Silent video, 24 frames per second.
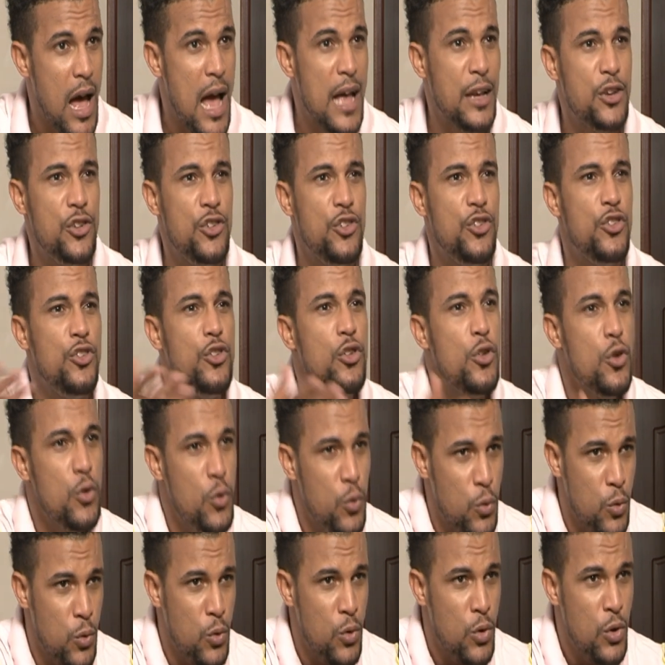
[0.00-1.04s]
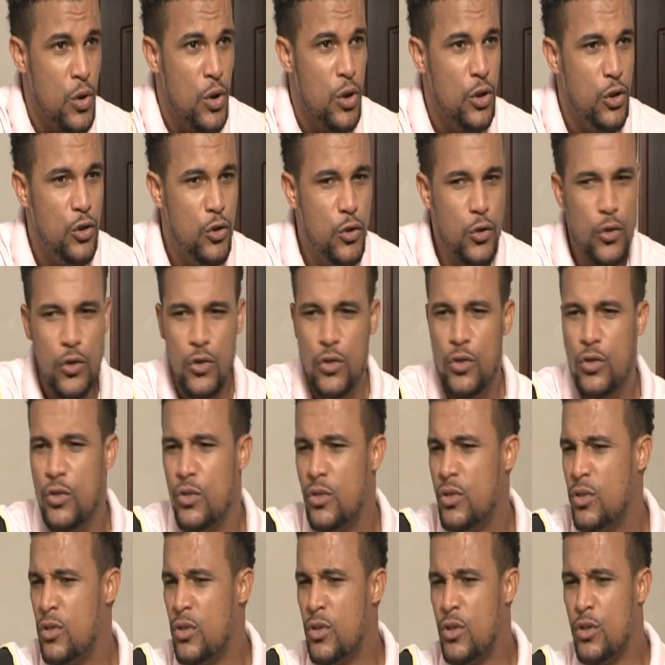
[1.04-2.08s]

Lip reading: And you used to